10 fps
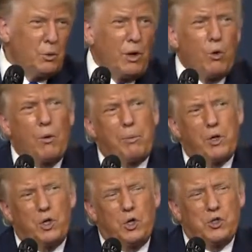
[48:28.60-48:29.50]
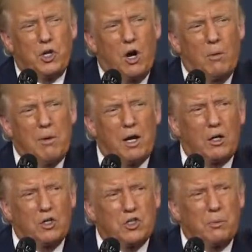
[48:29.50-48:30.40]
We will produce our
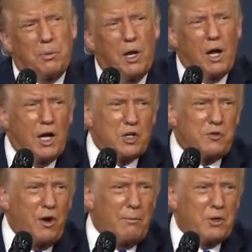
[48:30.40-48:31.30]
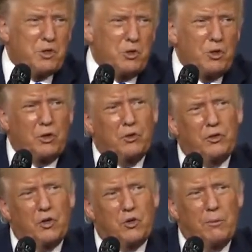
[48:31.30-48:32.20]
medical supplies,
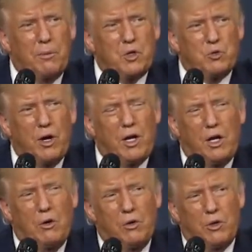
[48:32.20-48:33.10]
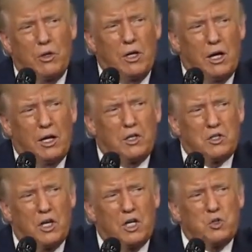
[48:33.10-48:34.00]
pharmaceuticals, and treatments right here in the United
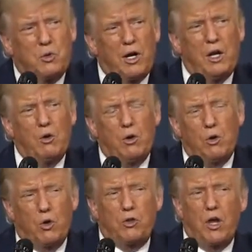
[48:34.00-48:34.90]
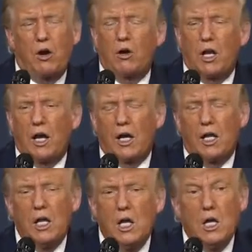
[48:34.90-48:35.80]
States, right here in North
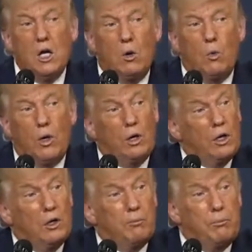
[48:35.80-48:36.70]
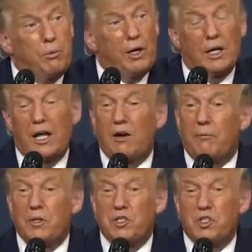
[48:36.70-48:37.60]
Carolina. We're going to bring a lot
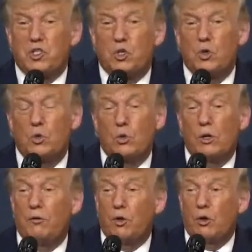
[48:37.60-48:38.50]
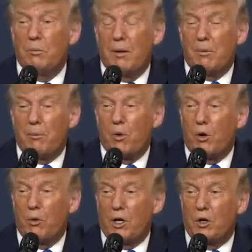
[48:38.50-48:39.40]
of business too. If you remember,
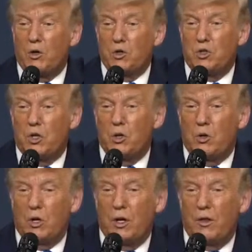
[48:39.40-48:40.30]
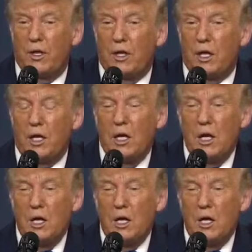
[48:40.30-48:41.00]
Puerto Rico used to do it, and then they